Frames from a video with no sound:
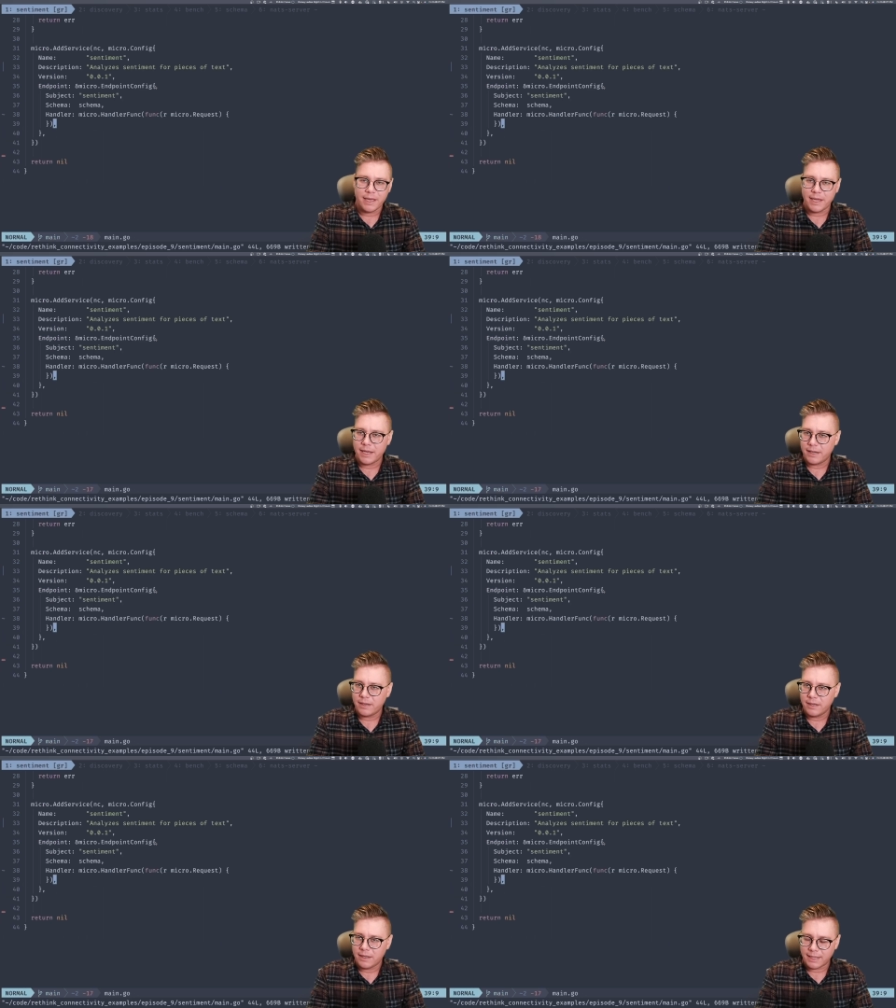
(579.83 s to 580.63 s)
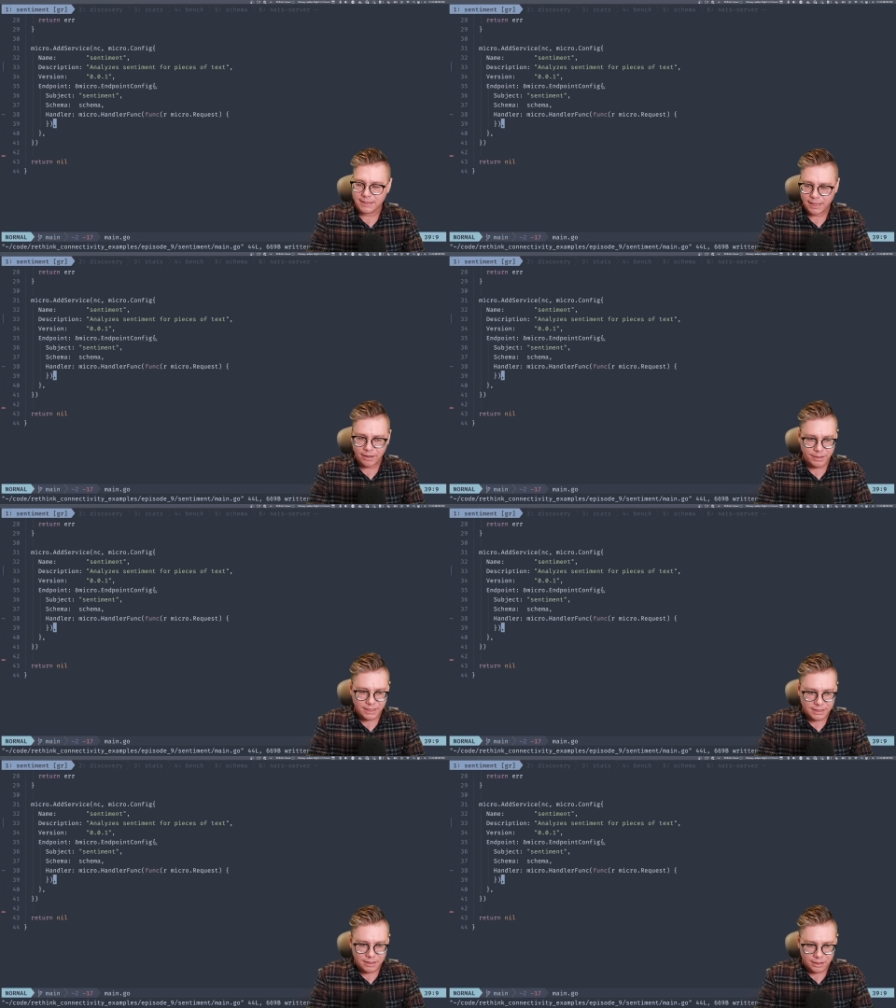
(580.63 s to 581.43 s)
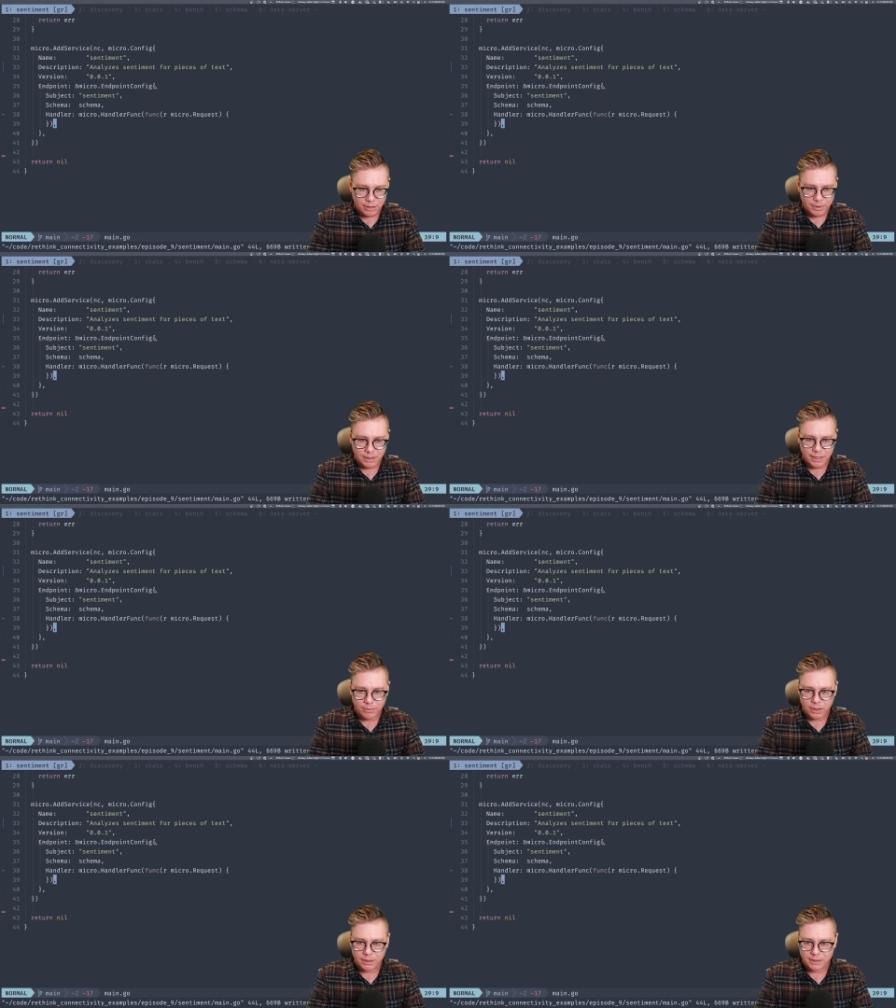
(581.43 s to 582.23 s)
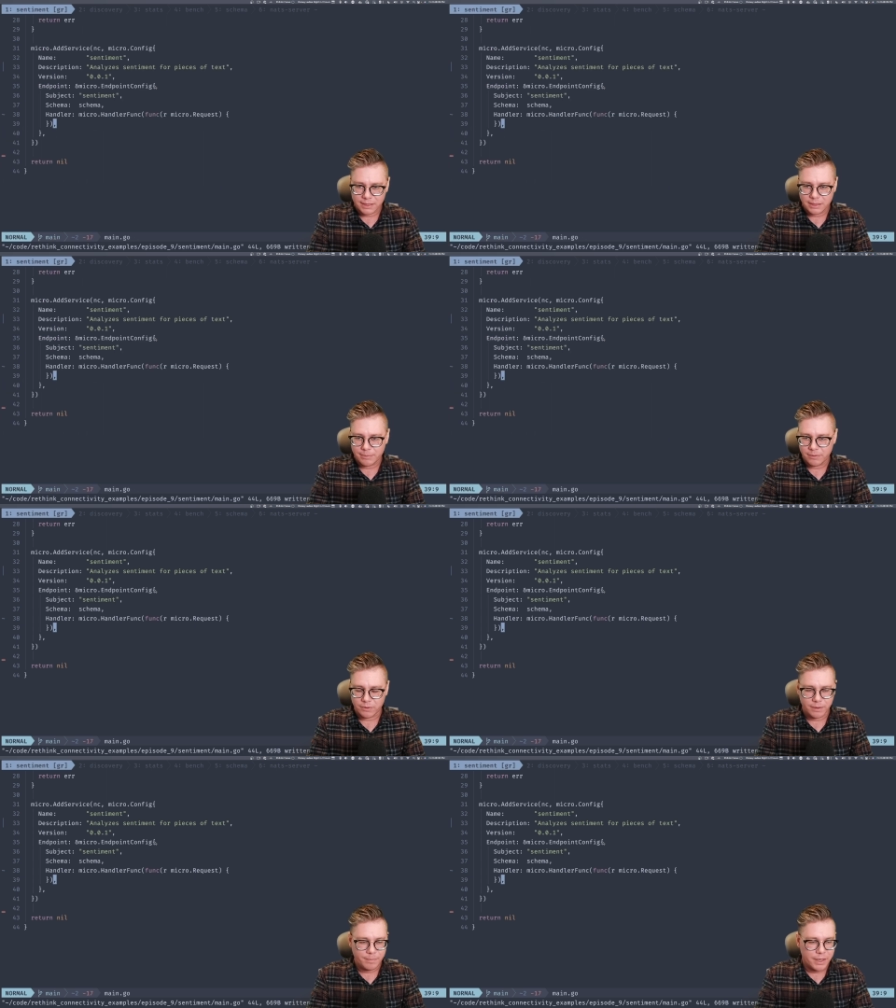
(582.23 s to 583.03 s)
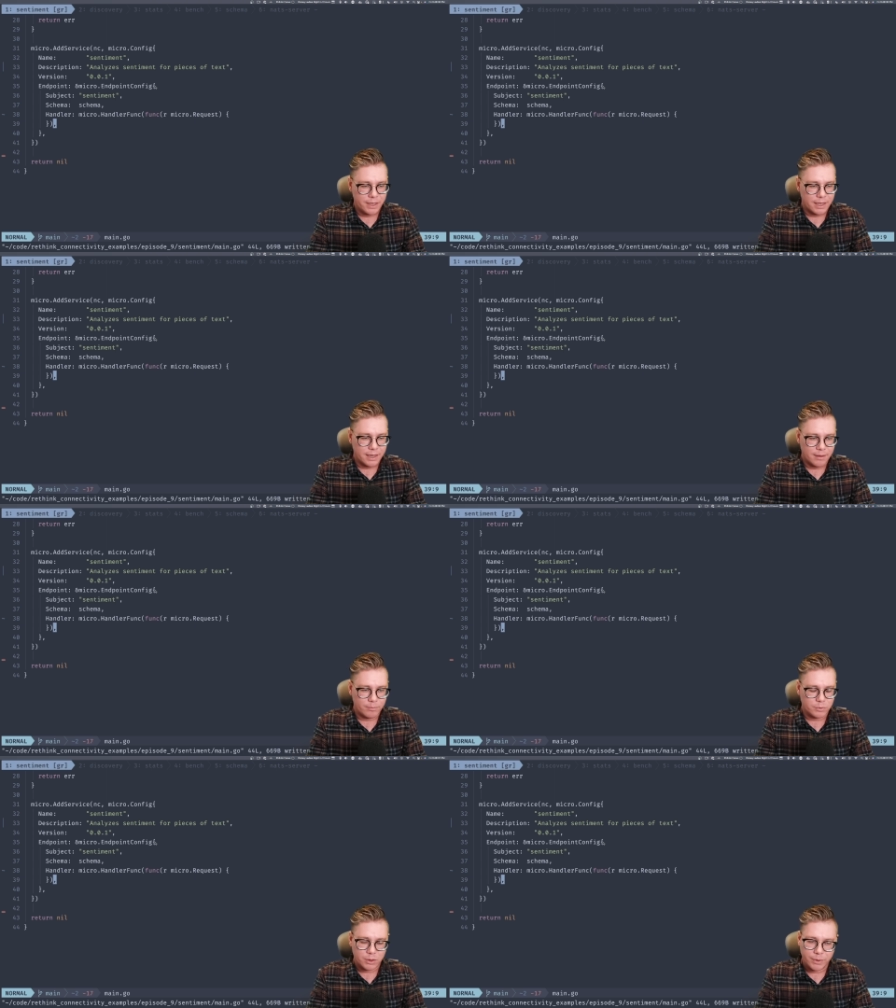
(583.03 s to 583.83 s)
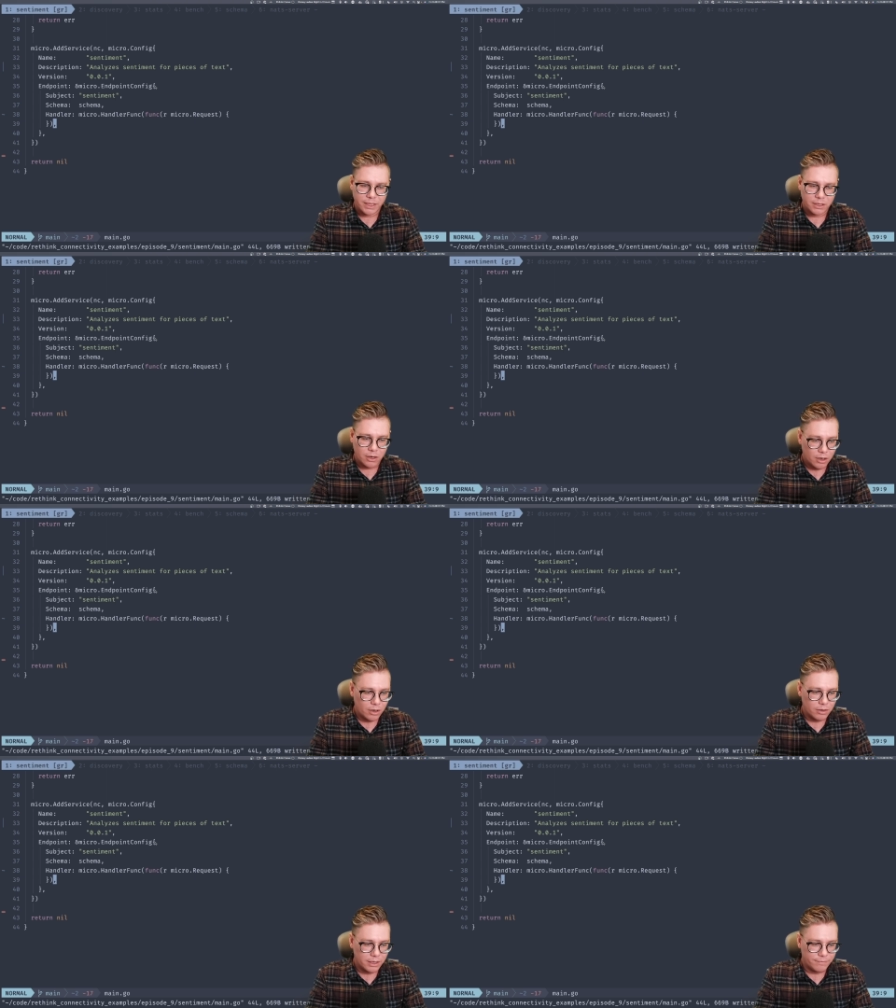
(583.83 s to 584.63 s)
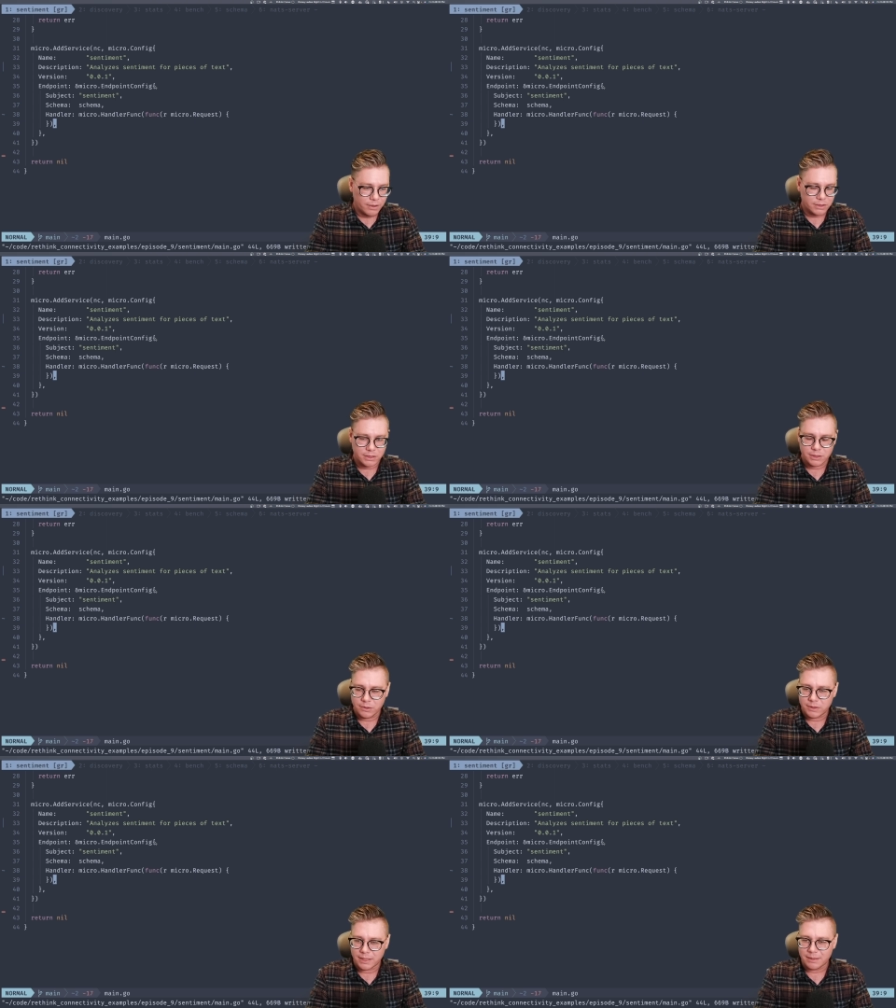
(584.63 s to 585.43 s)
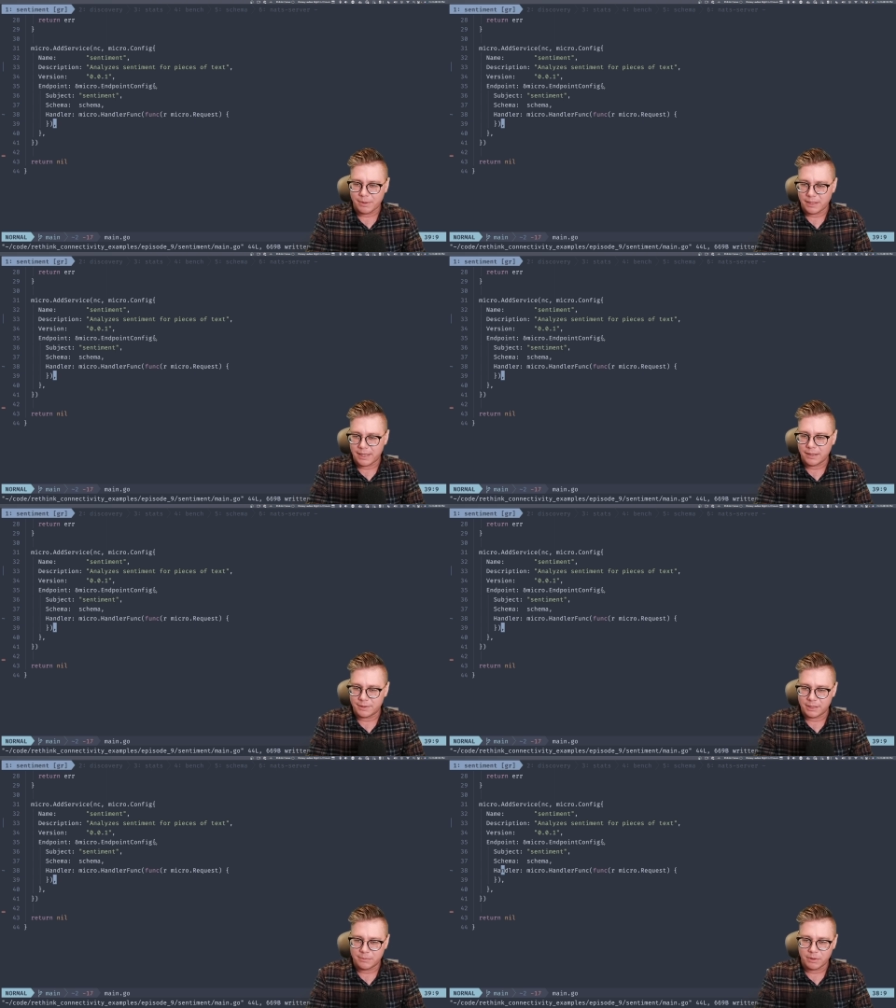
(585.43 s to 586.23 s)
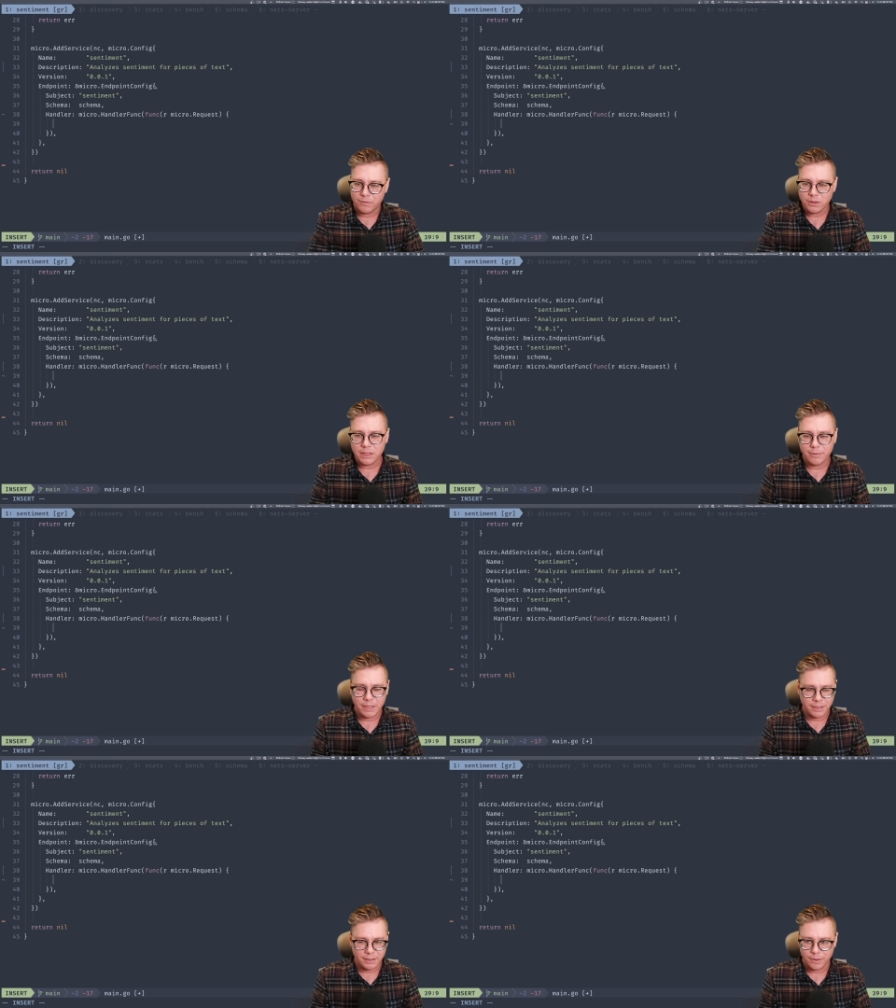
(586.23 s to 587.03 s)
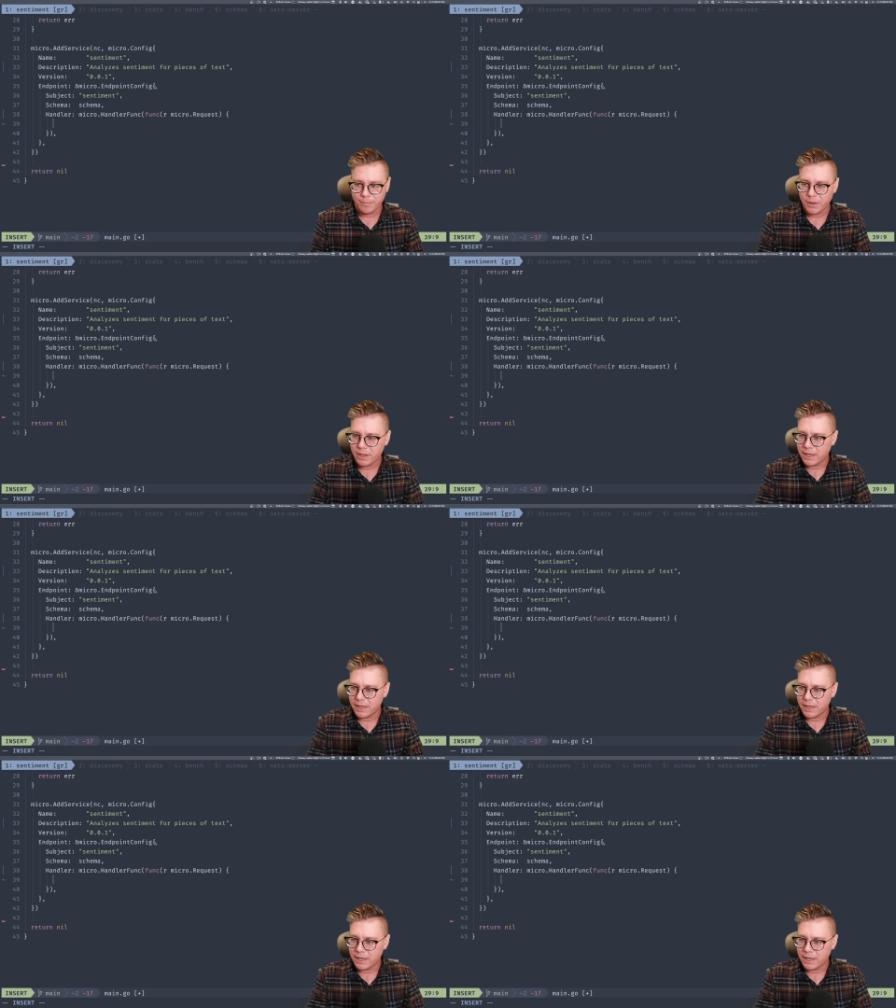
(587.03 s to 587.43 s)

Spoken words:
And I said I already did a little bit of legwork on the sentiment front, so we can call a function to do sentiment analysis. But the first thing we need to do